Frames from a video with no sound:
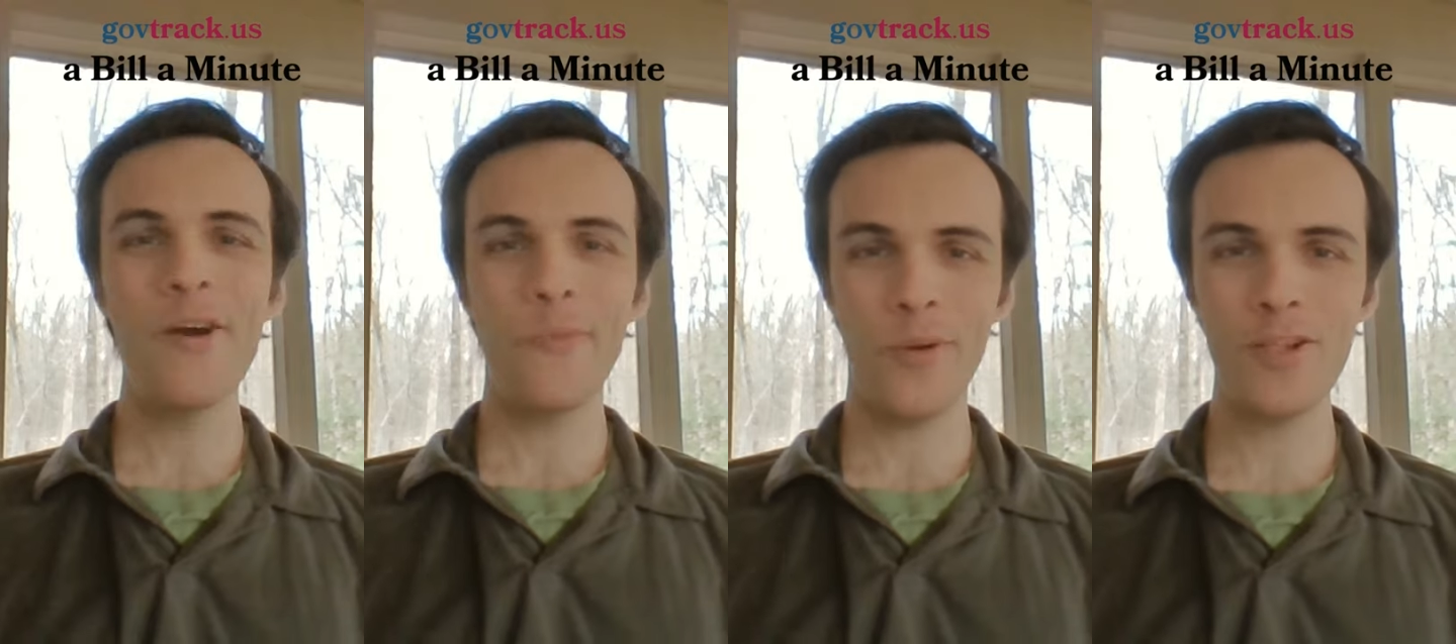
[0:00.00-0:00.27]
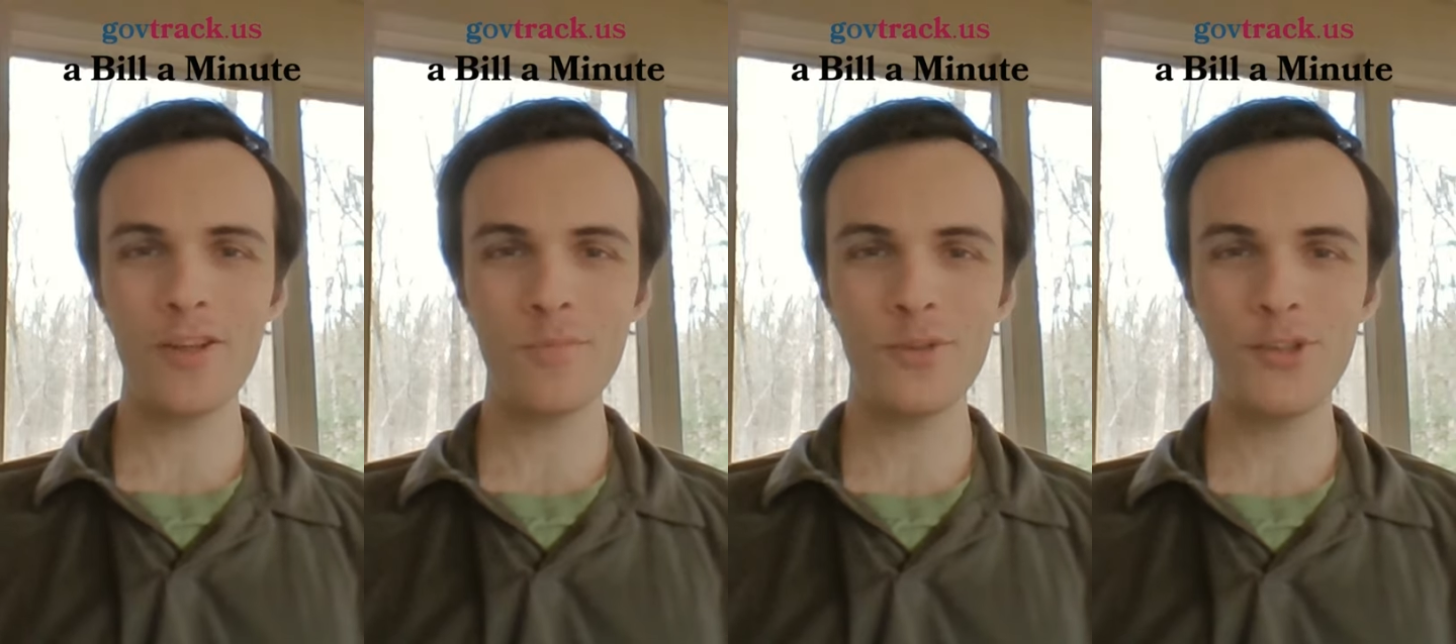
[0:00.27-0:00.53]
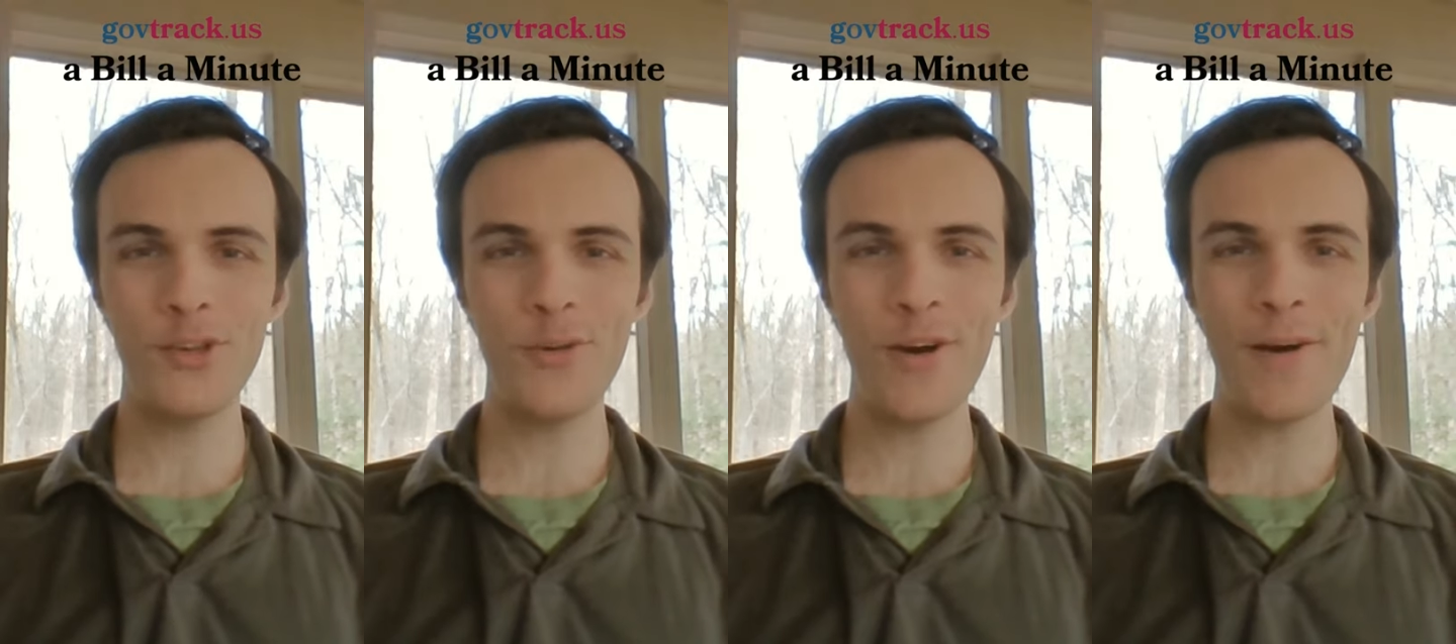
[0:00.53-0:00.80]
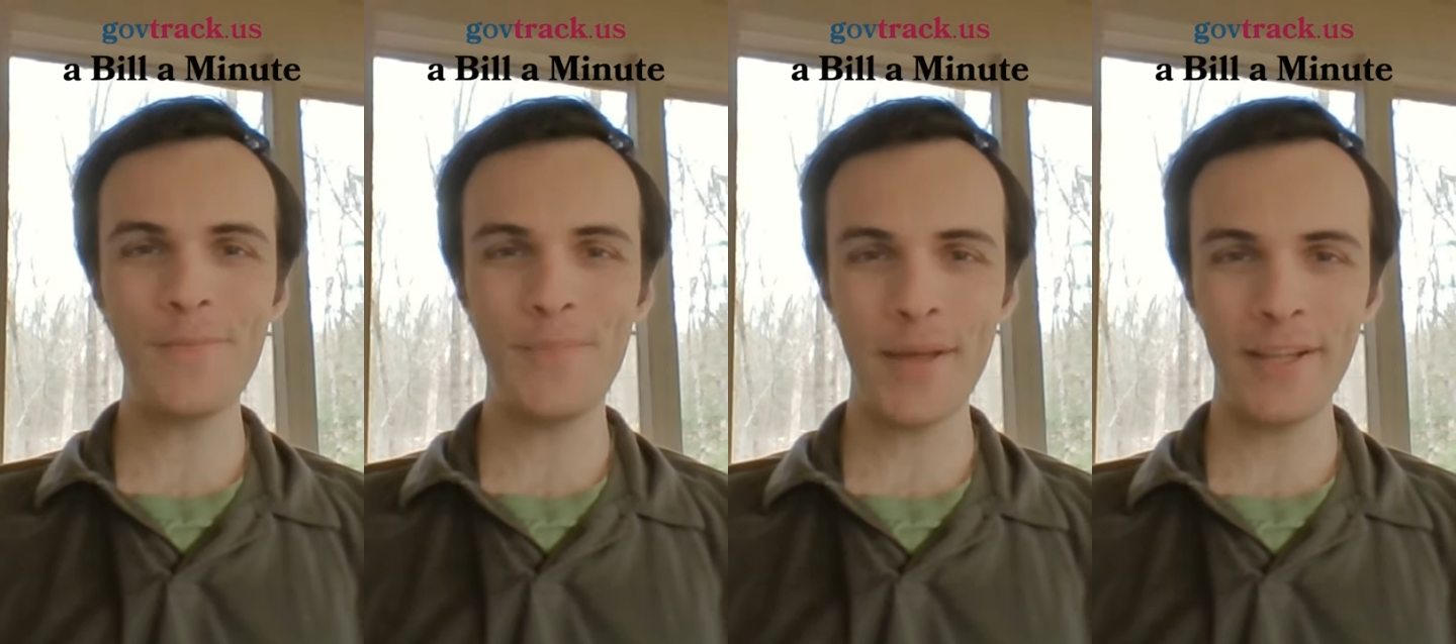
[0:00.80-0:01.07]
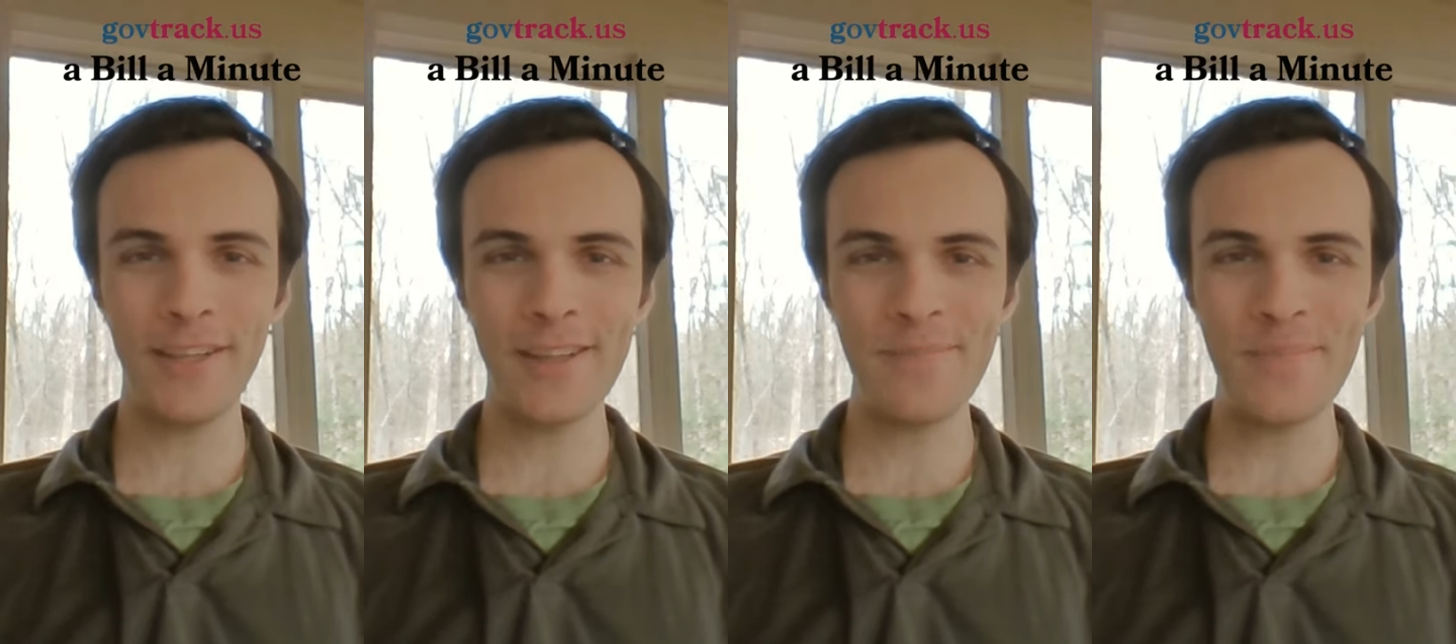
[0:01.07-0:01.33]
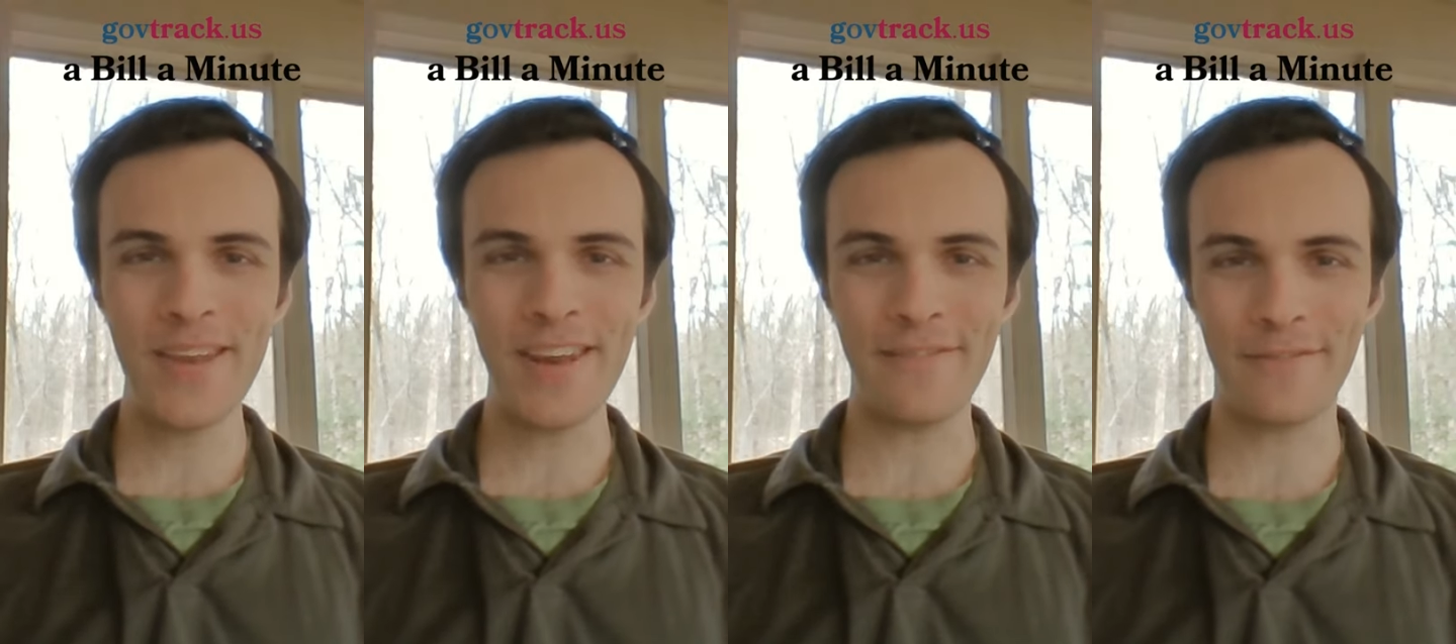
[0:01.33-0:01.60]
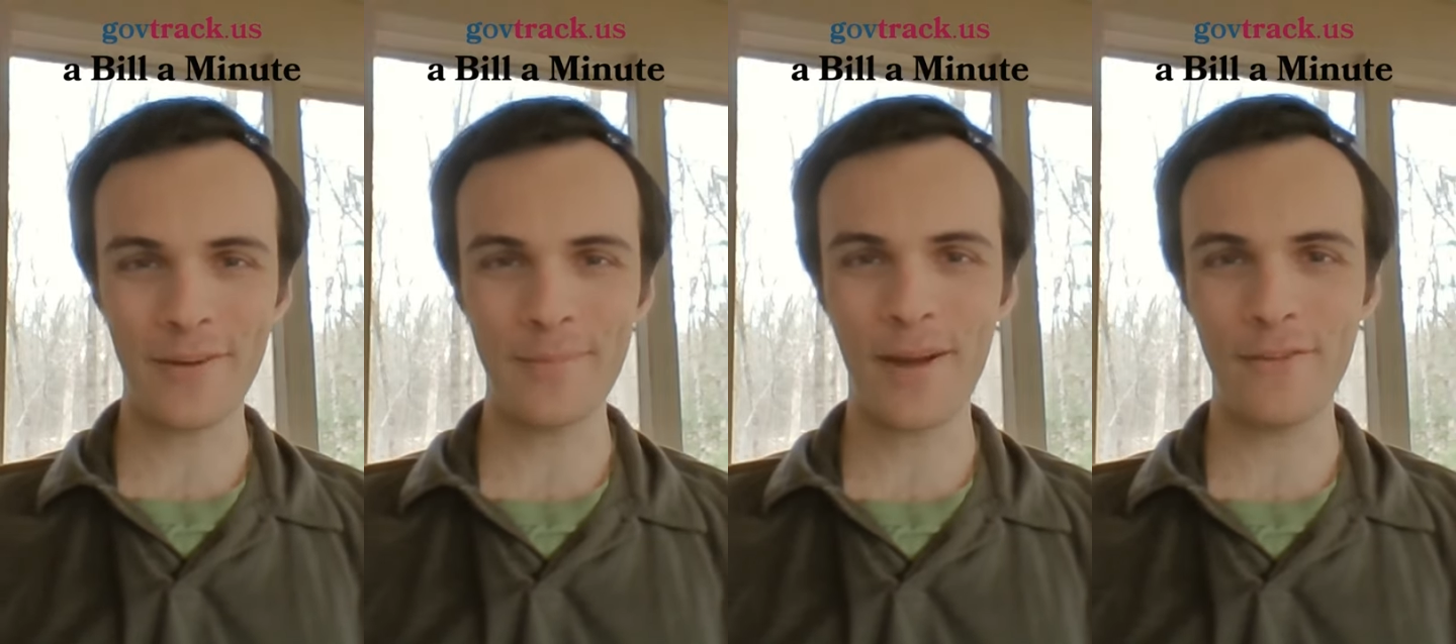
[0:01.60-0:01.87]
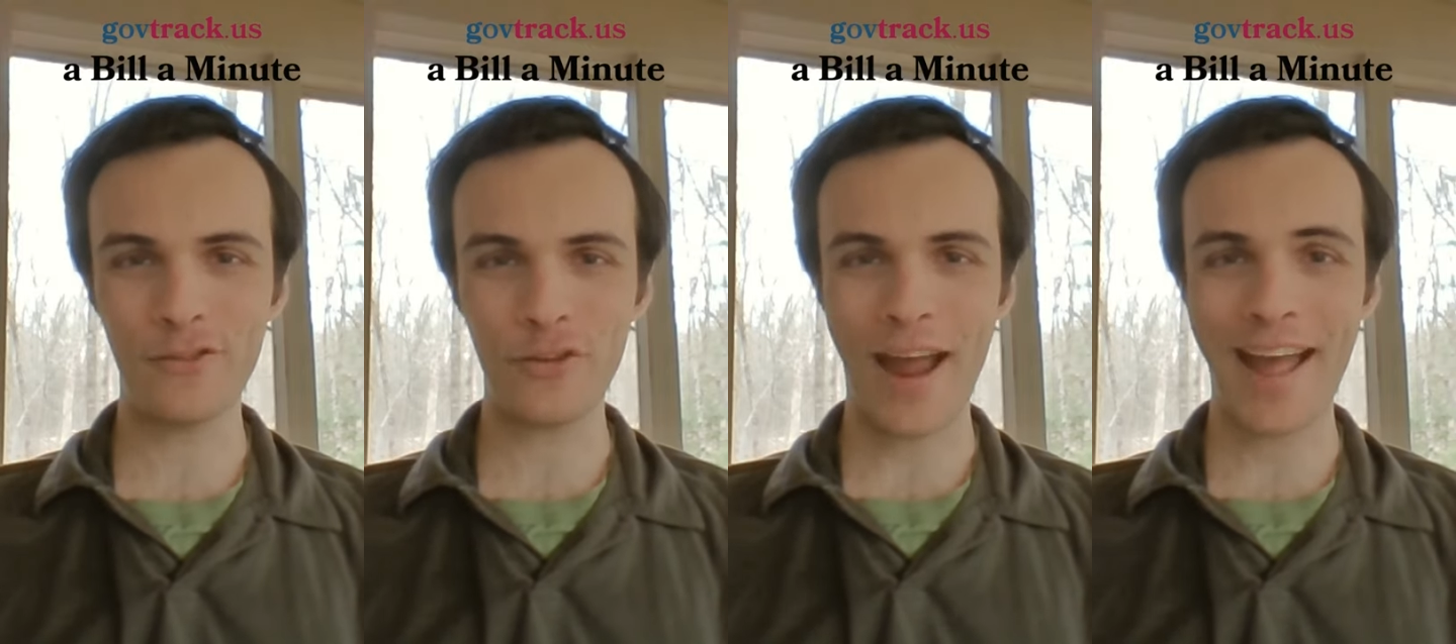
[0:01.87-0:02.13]
Welcome to A Bill a Minute from
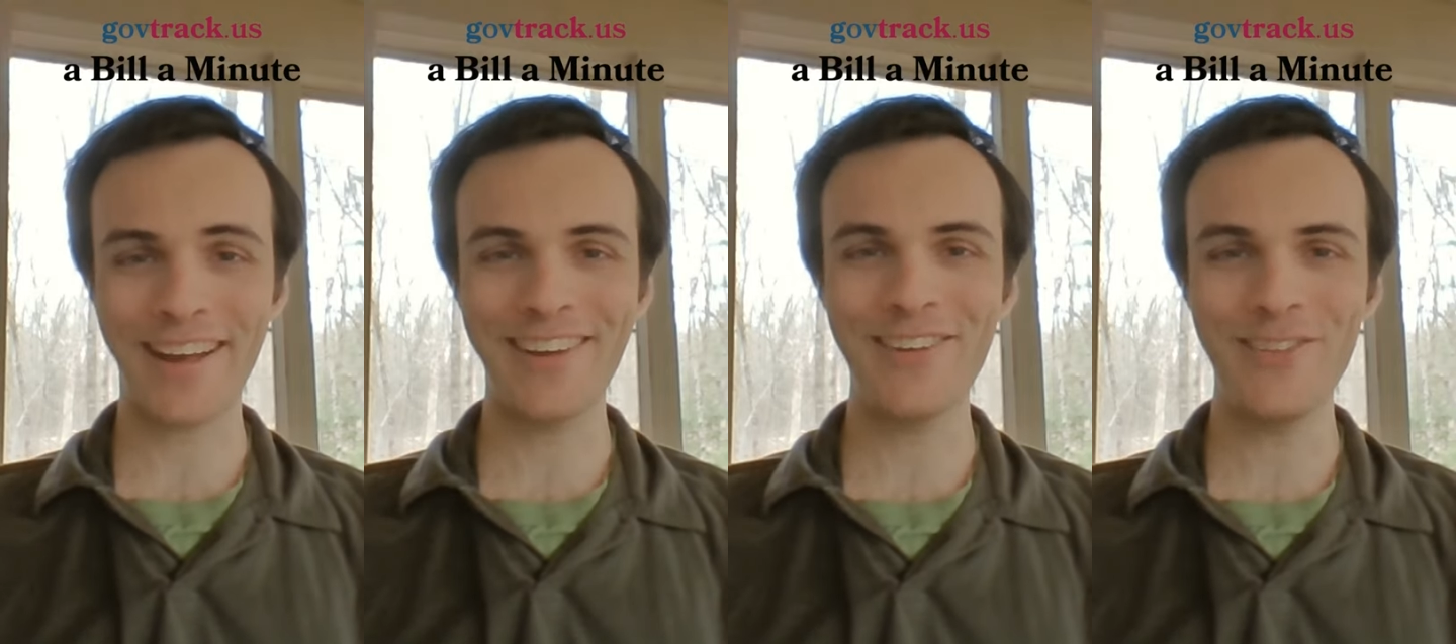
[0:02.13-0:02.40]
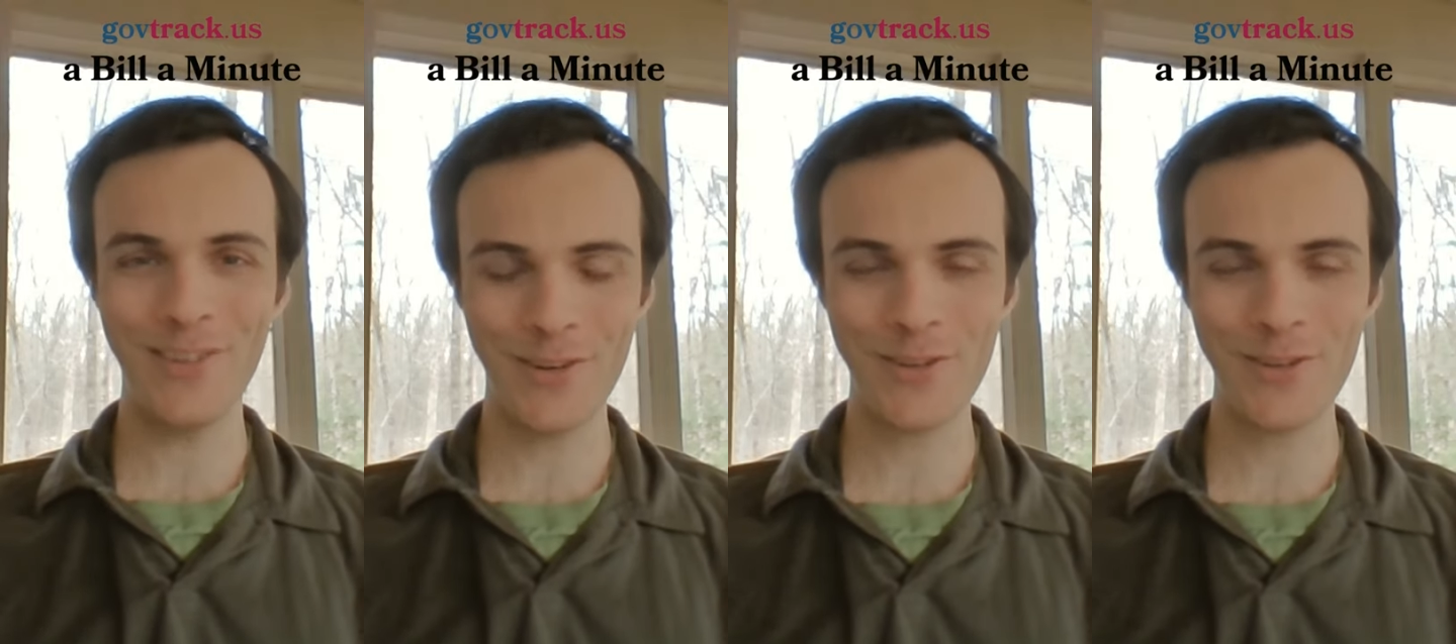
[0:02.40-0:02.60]
GovTrack,